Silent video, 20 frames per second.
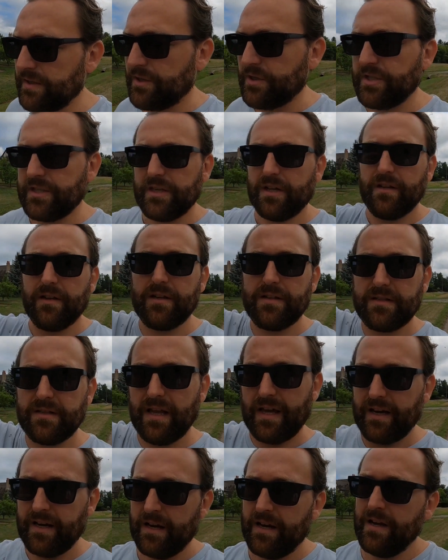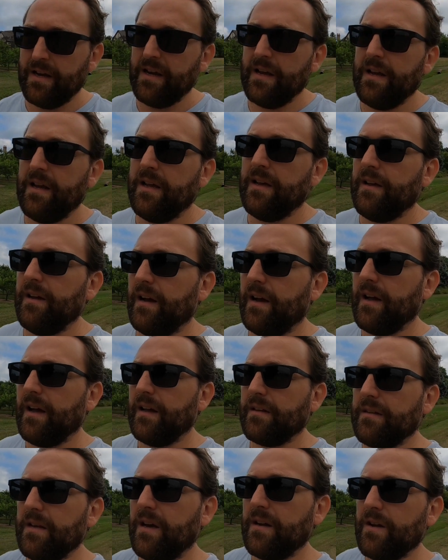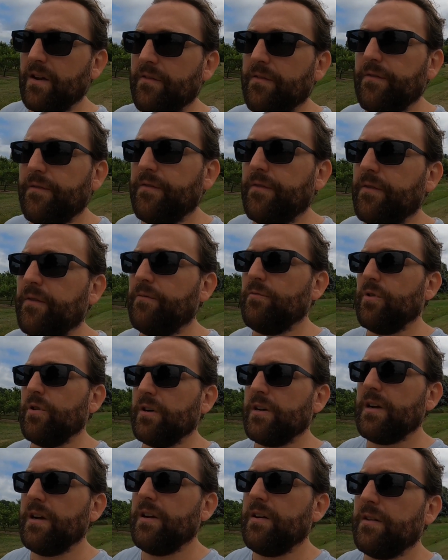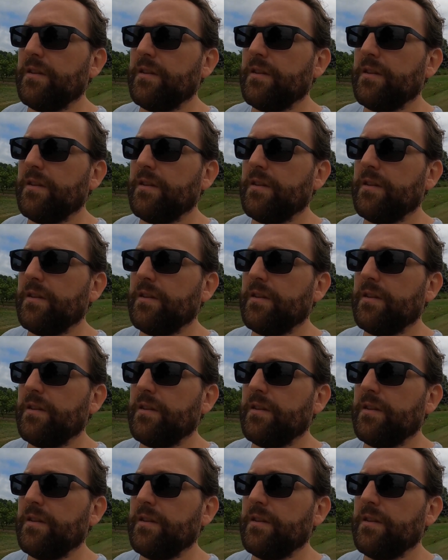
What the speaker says: there still is like a ton of work,